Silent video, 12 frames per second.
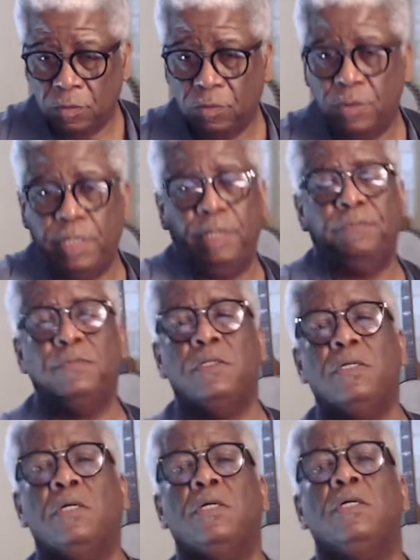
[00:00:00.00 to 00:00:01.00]
Right?
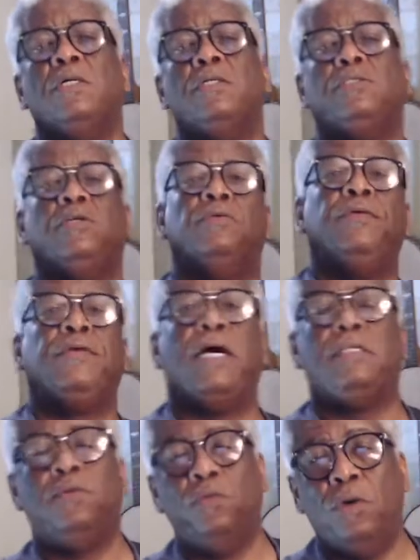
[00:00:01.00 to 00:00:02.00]
So we've
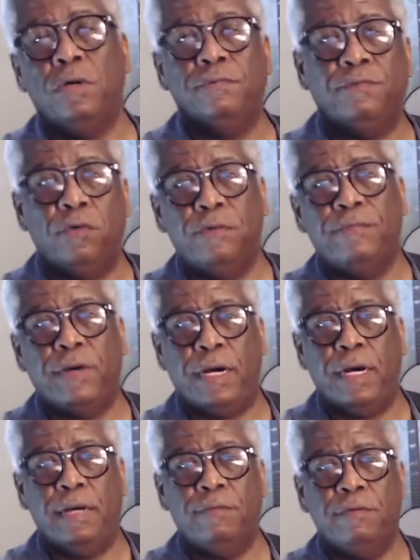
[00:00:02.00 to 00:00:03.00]
got the 1, 4,
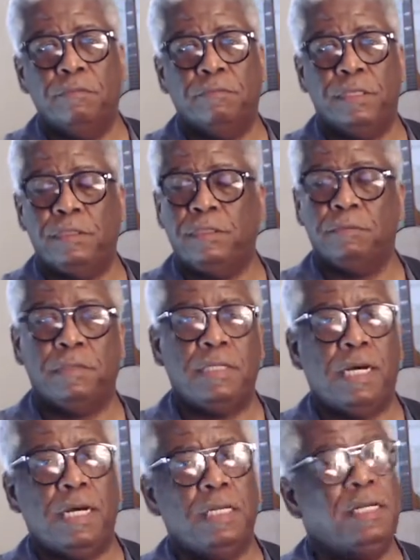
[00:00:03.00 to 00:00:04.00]
5, but some
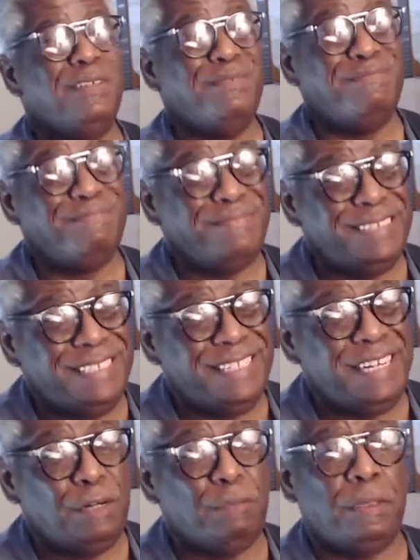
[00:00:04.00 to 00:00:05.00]
kind of
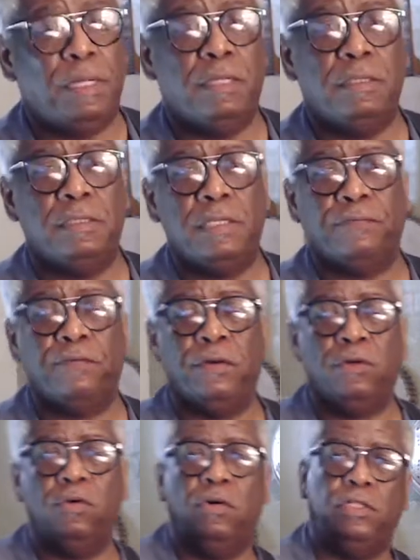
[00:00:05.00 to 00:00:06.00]
little bit
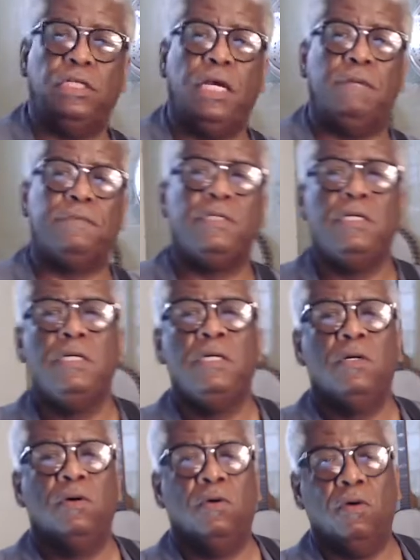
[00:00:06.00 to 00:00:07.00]
different chord shapes
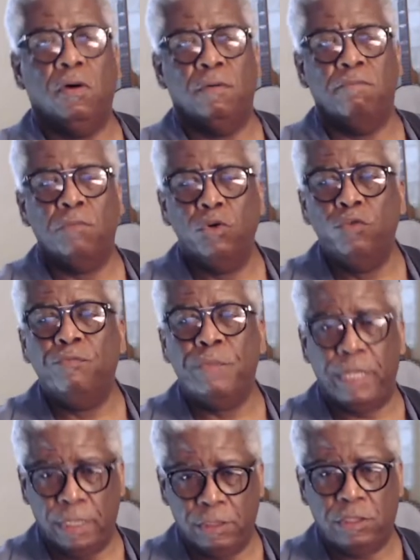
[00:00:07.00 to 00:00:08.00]
or
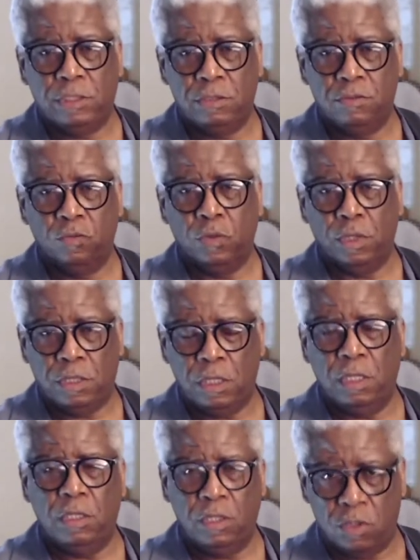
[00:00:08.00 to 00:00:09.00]
movements
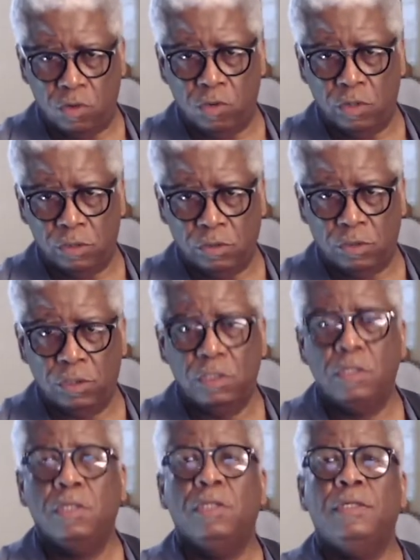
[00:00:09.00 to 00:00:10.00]
within the chords
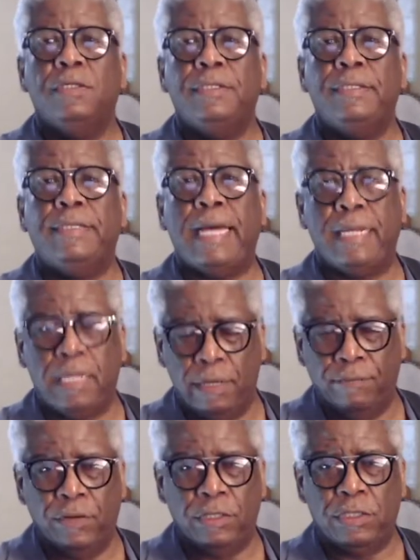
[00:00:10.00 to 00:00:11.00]
that
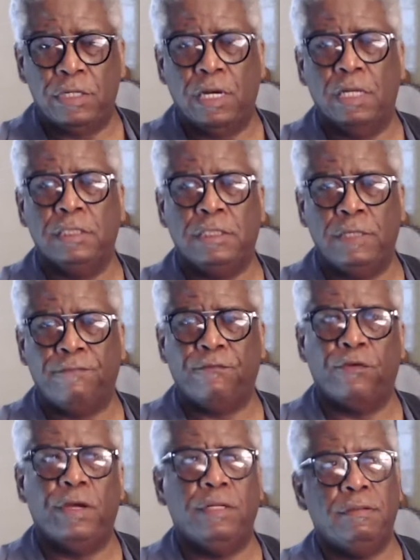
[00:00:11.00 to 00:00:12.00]
give us a
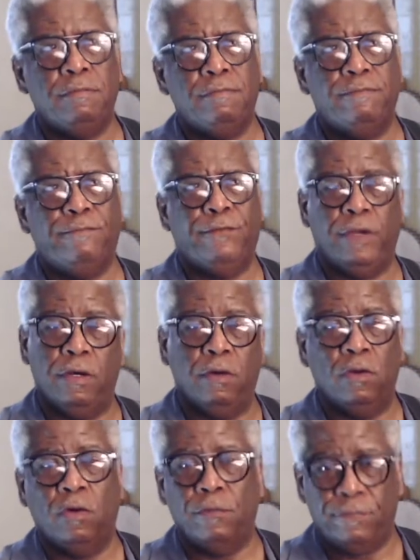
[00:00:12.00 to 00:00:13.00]
different
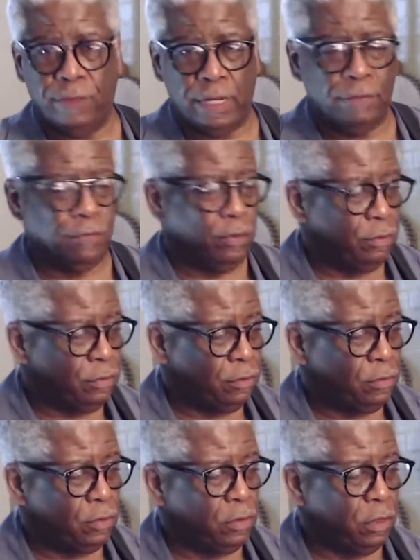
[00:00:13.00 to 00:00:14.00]
feel or flavor.
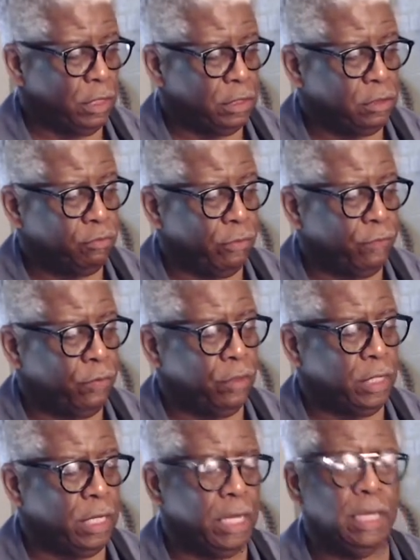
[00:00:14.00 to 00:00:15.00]
So let's review
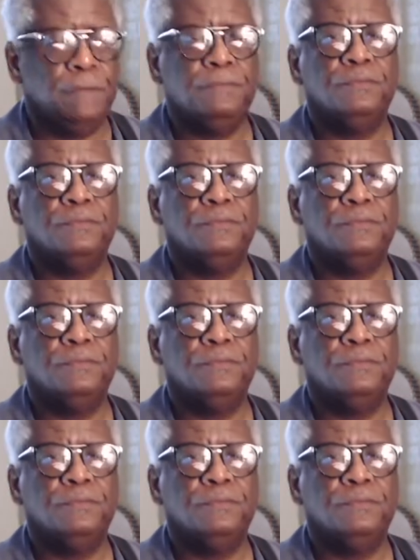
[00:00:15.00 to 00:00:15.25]
again.